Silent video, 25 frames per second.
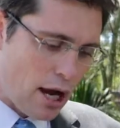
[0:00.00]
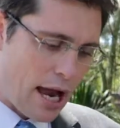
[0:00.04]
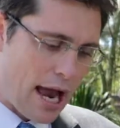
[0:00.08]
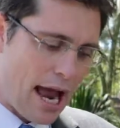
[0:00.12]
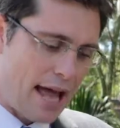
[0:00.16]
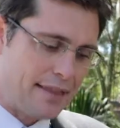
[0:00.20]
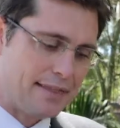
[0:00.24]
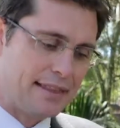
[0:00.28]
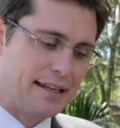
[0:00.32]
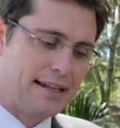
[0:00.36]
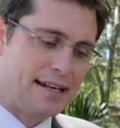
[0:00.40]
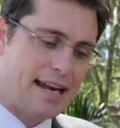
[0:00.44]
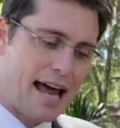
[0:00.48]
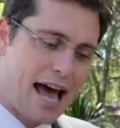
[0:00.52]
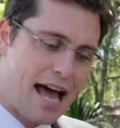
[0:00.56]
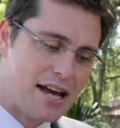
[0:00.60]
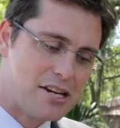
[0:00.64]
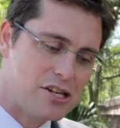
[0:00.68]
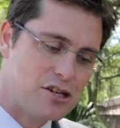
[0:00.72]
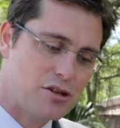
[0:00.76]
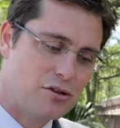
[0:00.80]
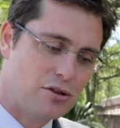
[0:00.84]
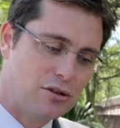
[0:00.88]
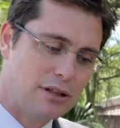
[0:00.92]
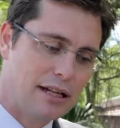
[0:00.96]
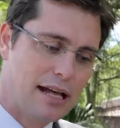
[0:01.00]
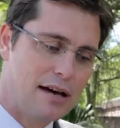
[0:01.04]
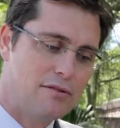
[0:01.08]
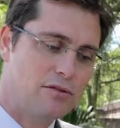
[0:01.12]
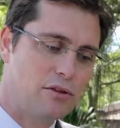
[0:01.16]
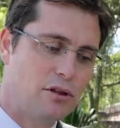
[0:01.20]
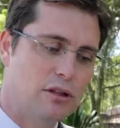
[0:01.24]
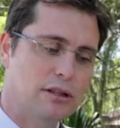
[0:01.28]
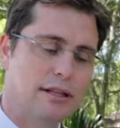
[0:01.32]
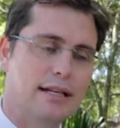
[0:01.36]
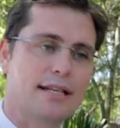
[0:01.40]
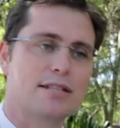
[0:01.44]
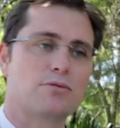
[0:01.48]
At the national
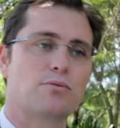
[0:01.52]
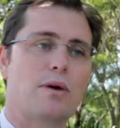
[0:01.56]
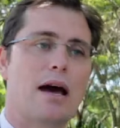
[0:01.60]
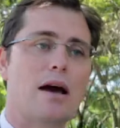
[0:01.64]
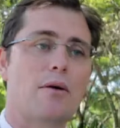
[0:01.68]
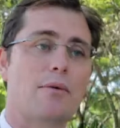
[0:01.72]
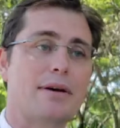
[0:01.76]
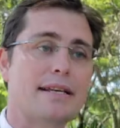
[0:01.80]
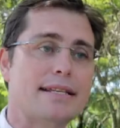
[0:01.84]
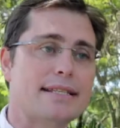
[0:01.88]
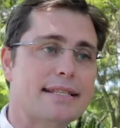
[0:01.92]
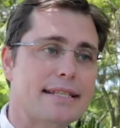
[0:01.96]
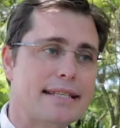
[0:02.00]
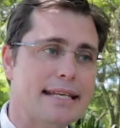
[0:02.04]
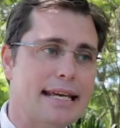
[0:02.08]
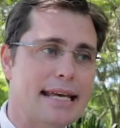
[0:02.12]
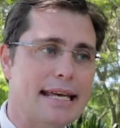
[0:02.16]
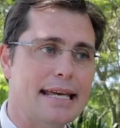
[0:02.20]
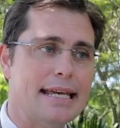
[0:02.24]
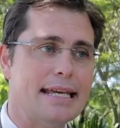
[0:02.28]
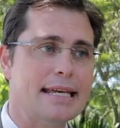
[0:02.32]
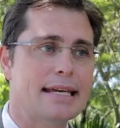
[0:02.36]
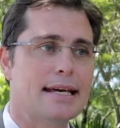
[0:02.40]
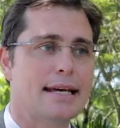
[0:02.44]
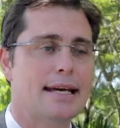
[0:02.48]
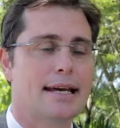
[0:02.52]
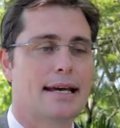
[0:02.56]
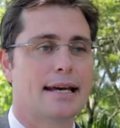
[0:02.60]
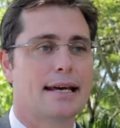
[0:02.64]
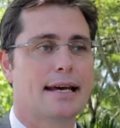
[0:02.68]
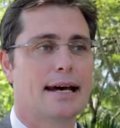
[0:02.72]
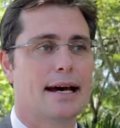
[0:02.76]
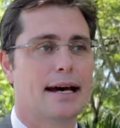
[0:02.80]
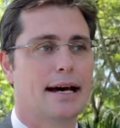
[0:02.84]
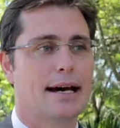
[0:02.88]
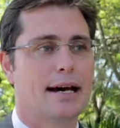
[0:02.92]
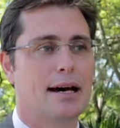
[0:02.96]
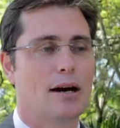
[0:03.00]
level is where we see
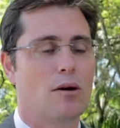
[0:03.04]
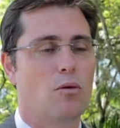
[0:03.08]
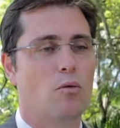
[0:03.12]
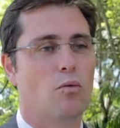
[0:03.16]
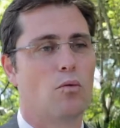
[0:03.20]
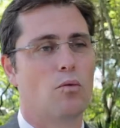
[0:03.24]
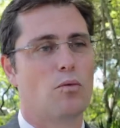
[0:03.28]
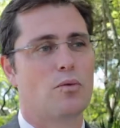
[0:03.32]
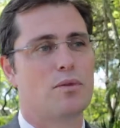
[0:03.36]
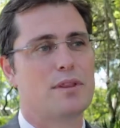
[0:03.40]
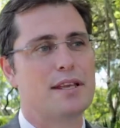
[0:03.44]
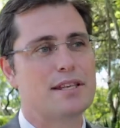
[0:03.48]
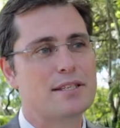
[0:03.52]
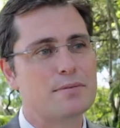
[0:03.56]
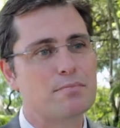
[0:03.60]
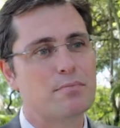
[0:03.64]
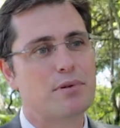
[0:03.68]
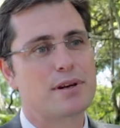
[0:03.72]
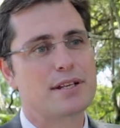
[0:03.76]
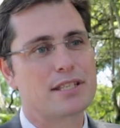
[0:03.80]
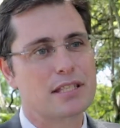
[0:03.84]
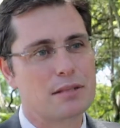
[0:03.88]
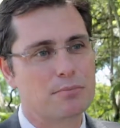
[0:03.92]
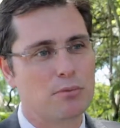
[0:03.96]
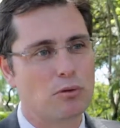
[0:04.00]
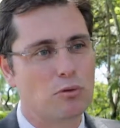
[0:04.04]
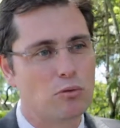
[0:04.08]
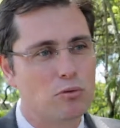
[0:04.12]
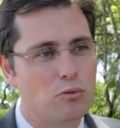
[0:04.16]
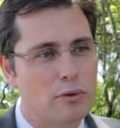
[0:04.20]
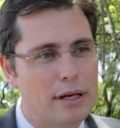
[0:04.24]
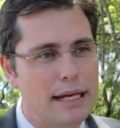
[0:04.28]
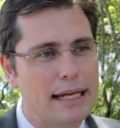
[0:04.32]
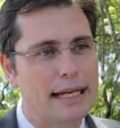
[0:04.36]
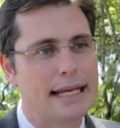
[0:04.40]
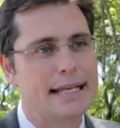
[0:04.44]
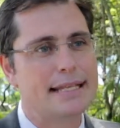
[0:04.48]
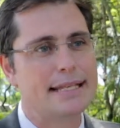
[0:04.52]
this principle
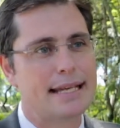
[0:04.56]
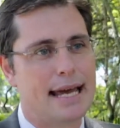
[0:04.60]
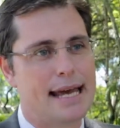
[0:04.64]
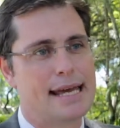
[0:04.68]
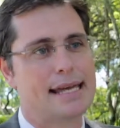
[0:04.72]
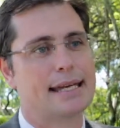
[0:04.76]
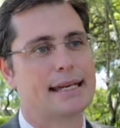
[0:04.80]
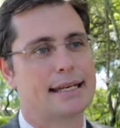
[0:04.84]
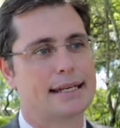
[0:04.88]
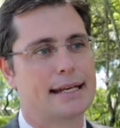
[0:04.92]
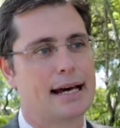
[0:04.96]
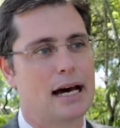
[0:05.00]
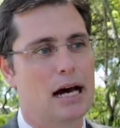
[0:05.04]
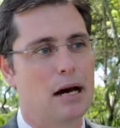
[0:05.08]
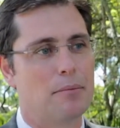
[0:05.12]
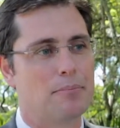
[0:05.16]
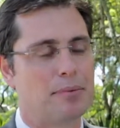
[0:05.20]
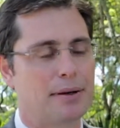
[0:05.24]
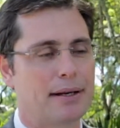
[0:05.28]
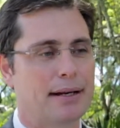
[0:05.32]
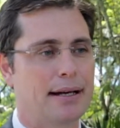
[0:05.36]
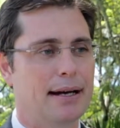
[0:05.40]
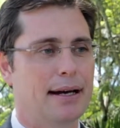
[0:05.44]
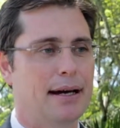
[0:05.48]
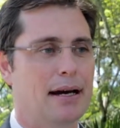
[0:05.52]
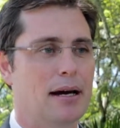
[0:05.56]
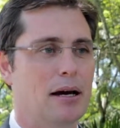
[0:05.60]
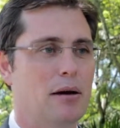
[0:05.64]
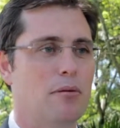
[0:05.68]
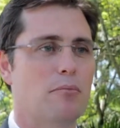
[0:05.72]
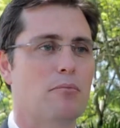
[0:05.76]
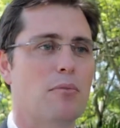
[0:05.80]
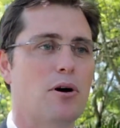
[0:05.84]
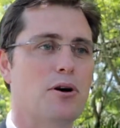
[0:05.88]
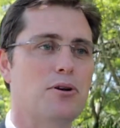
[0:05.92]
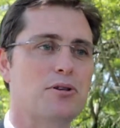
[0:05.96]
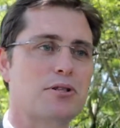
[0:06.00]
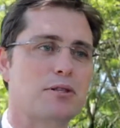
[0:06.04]
really taken up,
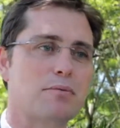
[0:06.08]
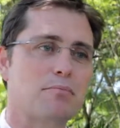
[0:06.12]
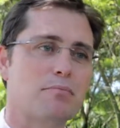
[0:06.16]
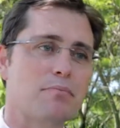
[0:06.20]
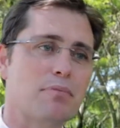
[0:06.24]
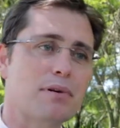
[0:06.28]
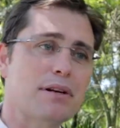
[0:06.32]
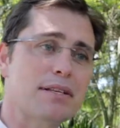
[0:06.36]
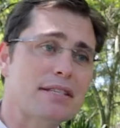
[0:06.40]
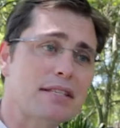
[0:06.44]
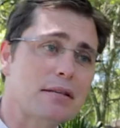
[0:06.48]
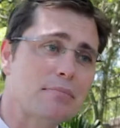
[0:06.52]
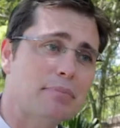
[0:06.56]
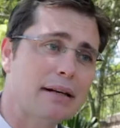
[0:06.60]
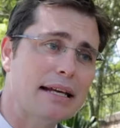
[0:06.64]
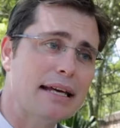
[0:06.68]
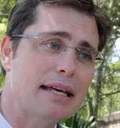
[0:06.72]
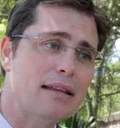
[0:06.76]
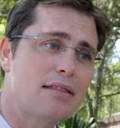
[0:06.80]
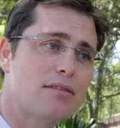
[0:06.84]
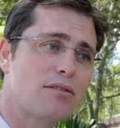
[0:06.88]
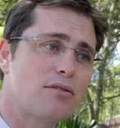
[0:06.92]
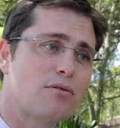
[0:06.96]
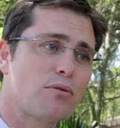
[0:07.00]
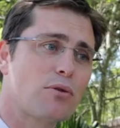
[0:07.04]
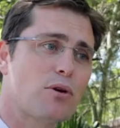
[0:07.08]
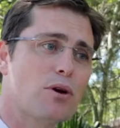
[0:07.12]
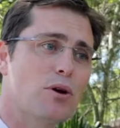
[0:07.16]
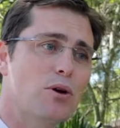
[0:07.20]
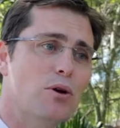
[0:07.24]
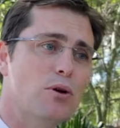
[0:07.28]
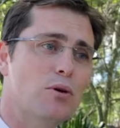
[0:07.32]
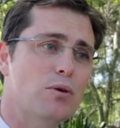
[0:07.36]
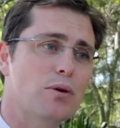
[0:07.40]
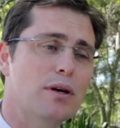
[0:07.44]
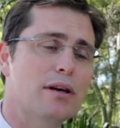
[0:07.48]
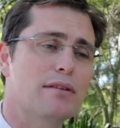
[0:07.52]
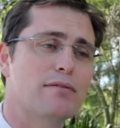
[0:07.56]
most principally
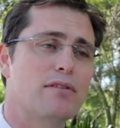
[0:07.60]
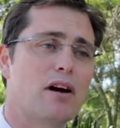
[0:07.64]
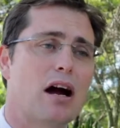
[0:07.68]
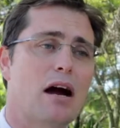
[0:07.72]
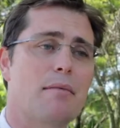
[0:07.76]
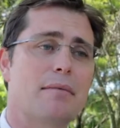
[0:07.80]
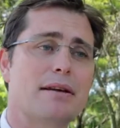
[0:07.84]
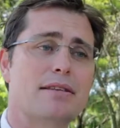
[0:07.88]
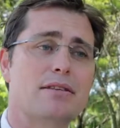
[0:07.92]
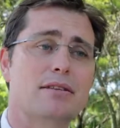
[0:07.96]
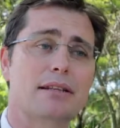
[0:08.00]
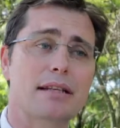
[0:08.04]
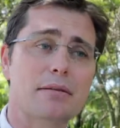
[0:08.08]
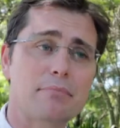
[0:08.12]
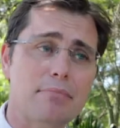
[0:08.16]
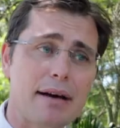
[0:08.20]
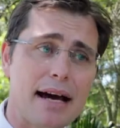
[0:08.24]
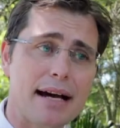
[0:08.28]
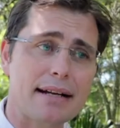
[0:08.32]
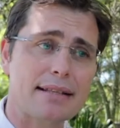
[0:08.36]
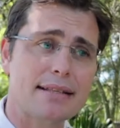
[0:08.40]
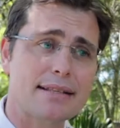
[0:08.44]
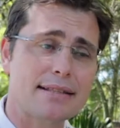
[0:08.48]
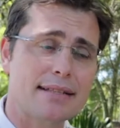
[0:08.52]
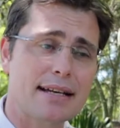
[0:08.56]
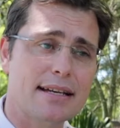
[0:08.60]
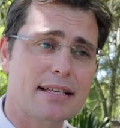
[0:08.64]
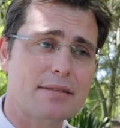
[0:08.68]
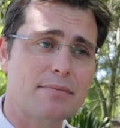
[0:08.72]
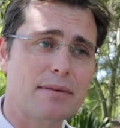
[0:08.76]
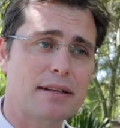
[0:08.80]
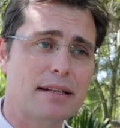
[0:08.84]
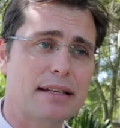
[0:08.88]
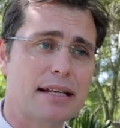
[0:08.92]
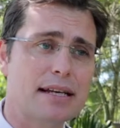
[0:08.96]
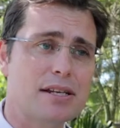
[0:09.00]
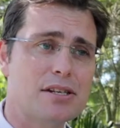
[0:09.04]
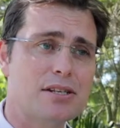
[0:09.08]
through environmental impact
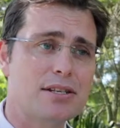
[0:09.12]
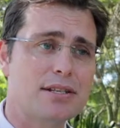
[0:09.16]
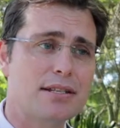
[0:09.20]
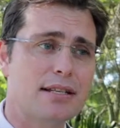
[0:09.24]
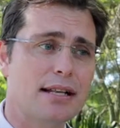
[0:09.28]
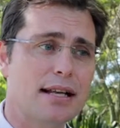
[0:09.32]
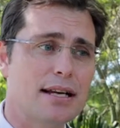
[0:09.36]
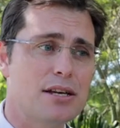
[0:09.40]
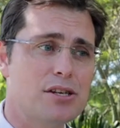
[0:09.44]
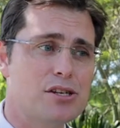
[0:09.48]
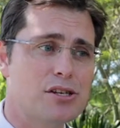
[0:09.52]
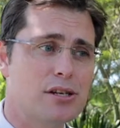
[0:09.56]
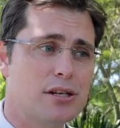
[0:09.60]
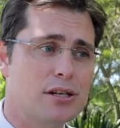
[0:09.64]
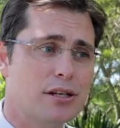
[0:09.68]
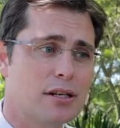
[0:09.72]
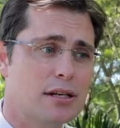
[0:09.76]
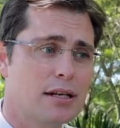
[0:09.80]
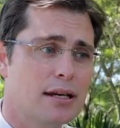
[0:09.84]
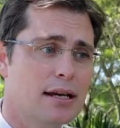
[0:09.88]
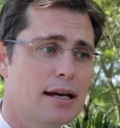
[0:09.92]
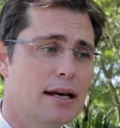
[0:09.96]
assessment legislation